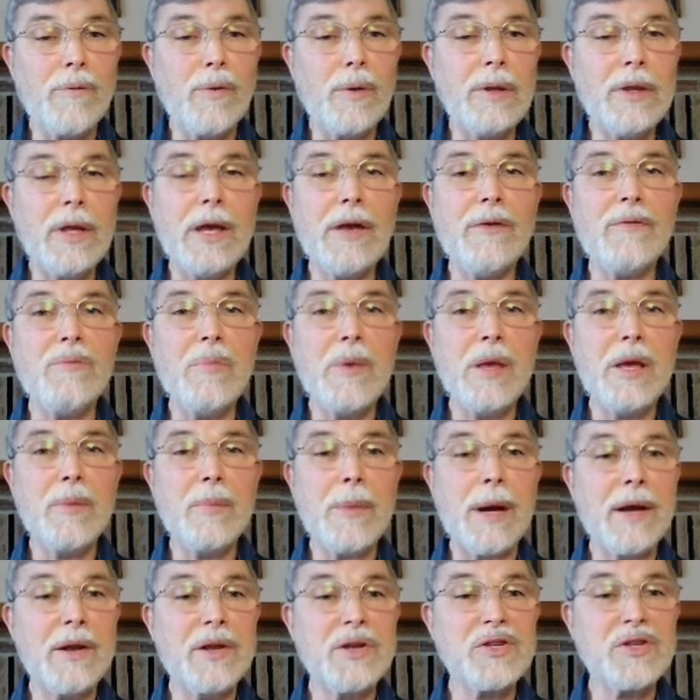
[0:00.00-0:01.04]
relieved me in
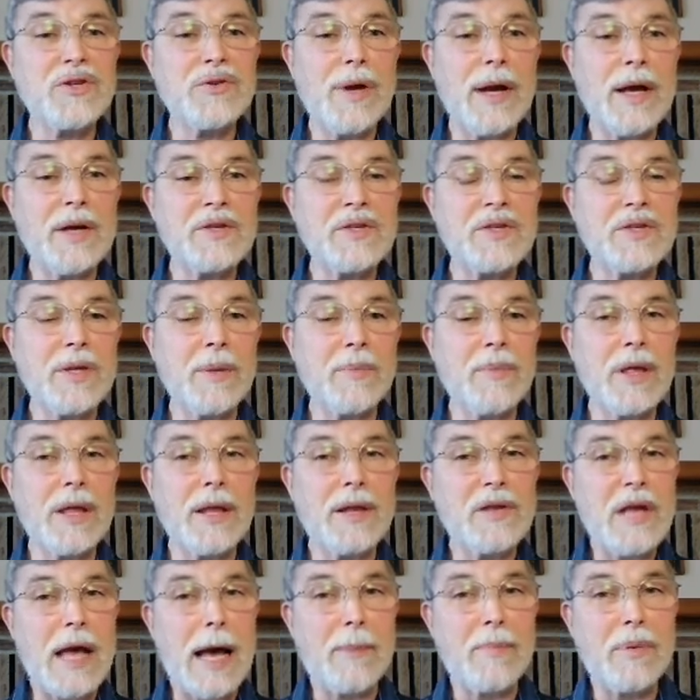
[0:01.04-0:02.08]
my distress, something
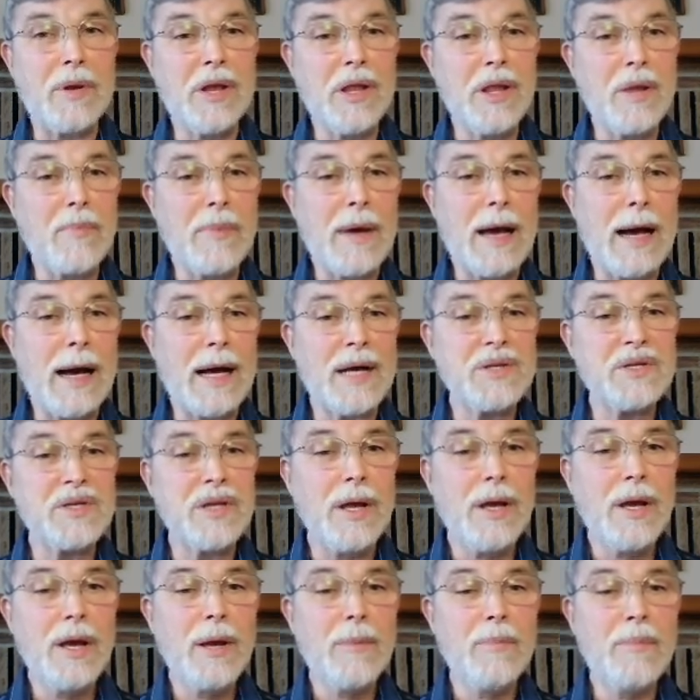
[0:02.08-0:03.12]
has happened in the
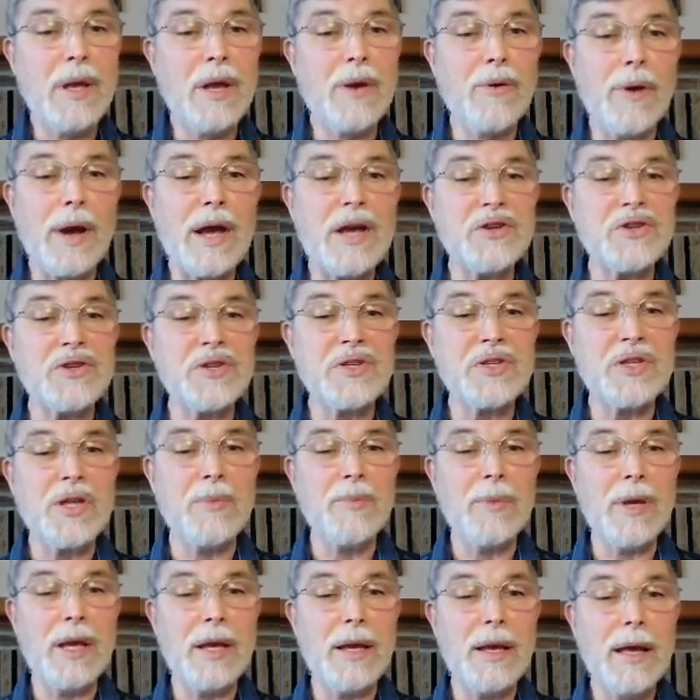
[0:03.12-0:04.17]
past. Be gracious to
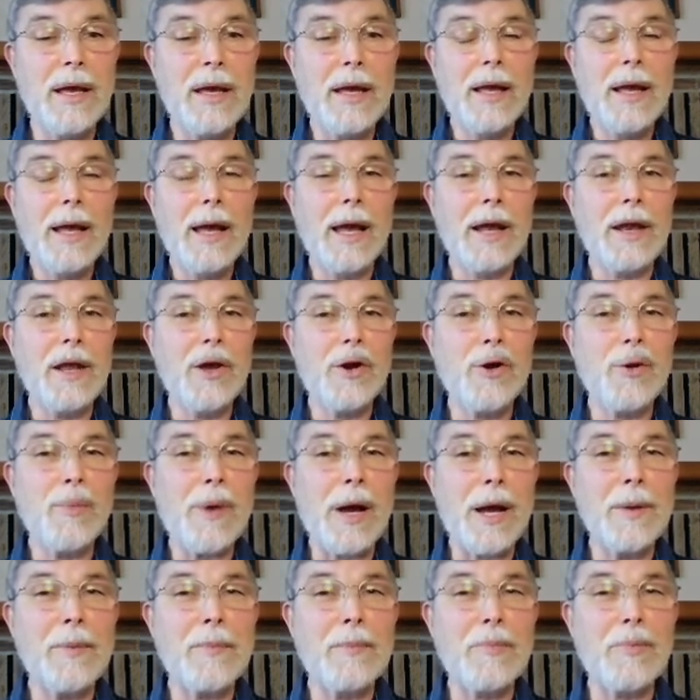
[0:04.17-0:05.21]
me and hear
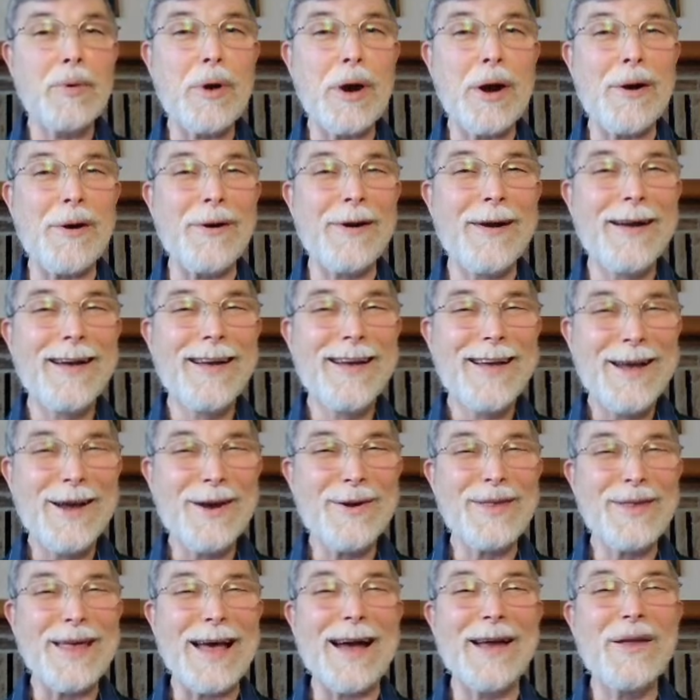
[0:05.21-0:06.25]
my prayer.
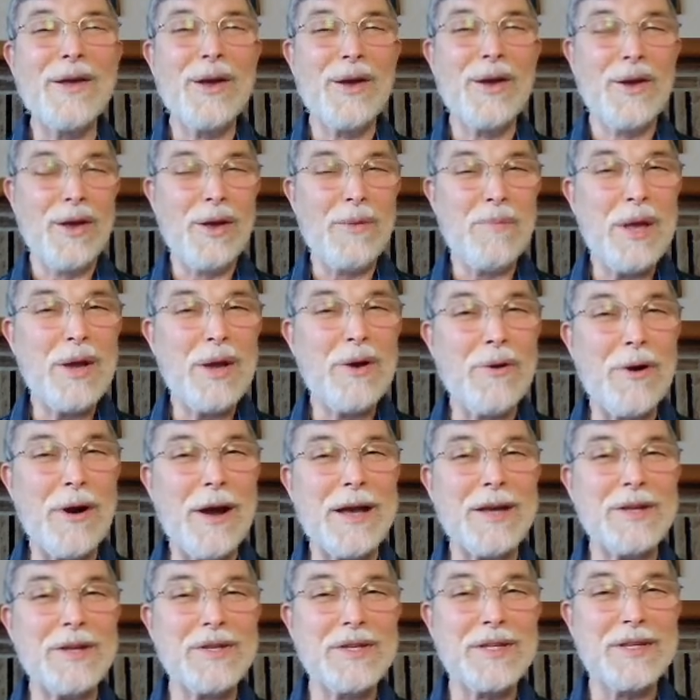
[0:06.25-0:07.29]
Hear that. Give me
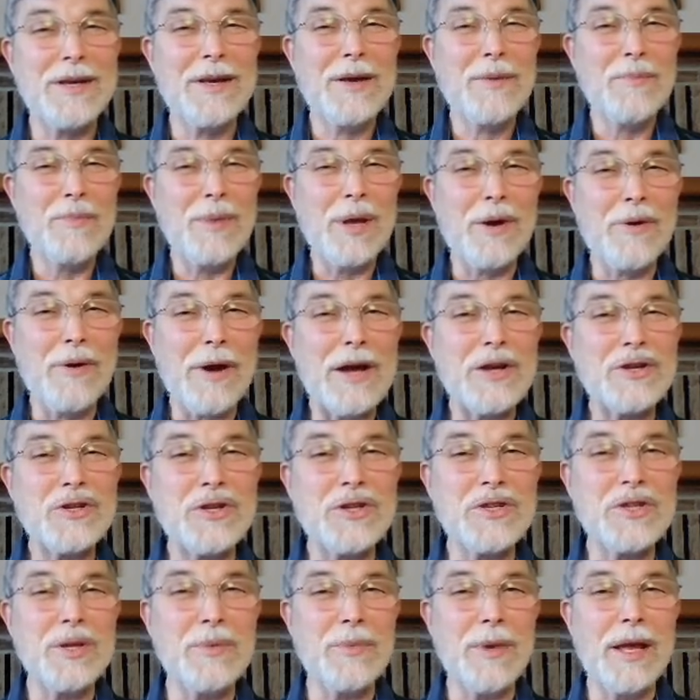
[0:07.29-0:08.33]
grace. Be
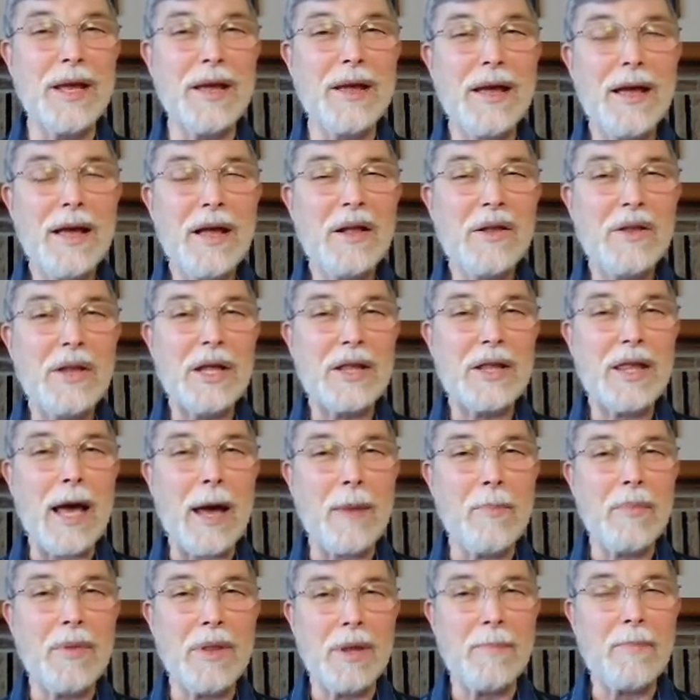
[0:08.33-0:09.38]
gracious to me. Let
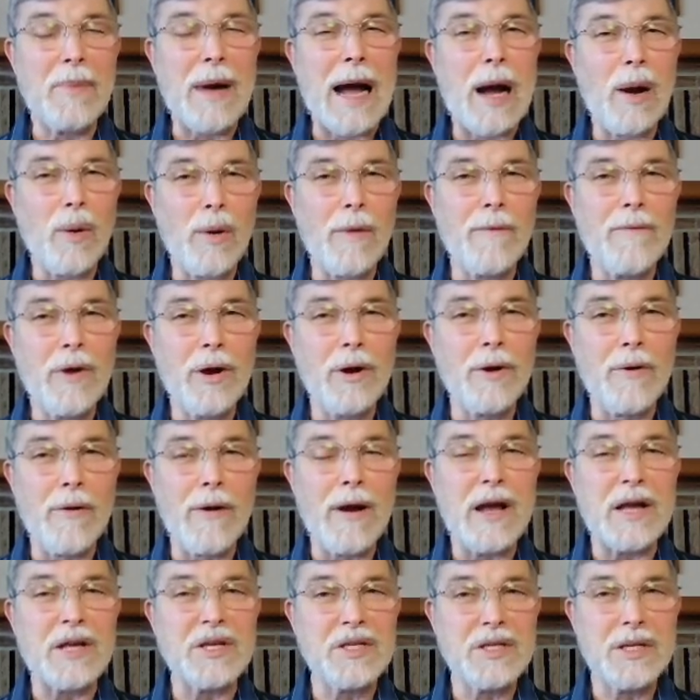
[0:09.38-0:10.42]
that the power of your
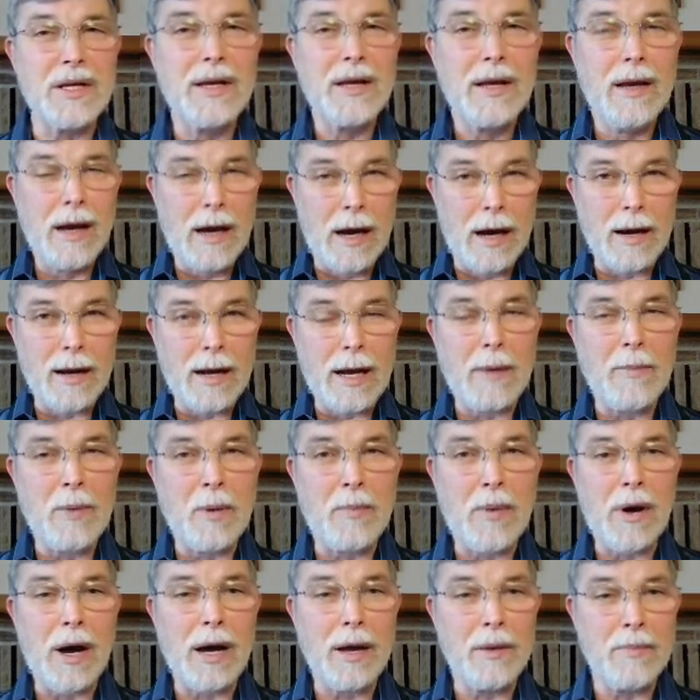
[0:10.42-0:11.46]
grace come
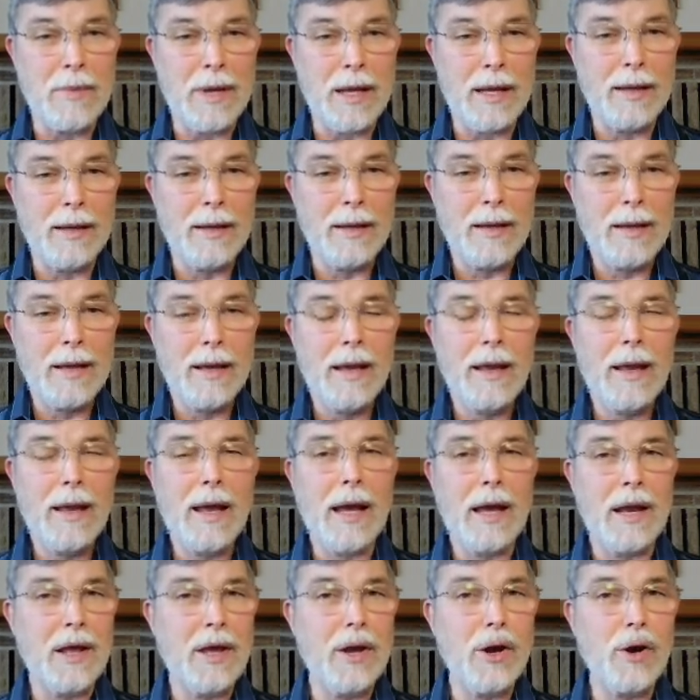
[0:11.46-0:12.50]
upon me
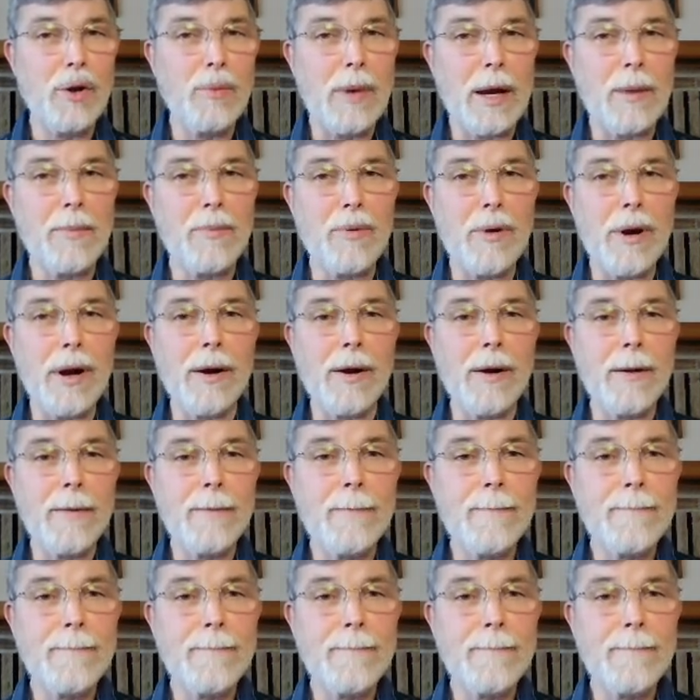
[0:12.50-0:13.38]
and hear my prayer.